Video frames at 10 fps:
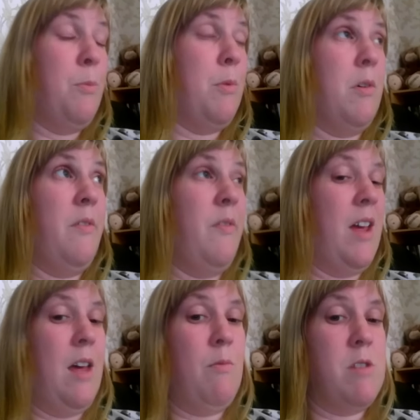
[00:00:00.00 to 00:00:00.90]
But if I
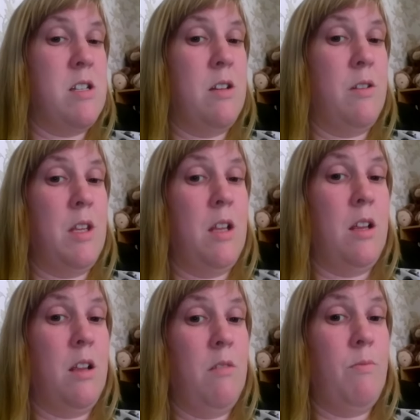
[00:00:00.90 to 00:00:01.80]
am, there's
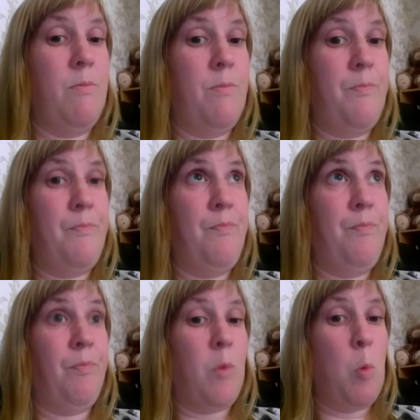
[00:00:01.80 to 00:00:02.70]
nothing
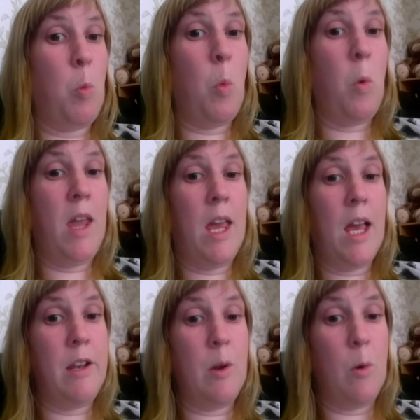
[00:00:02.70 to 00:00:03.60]
we
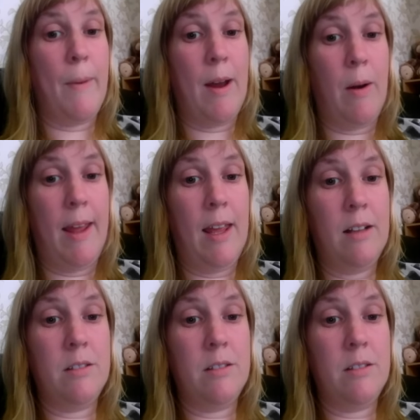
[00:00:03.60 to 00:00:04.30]
can do about it.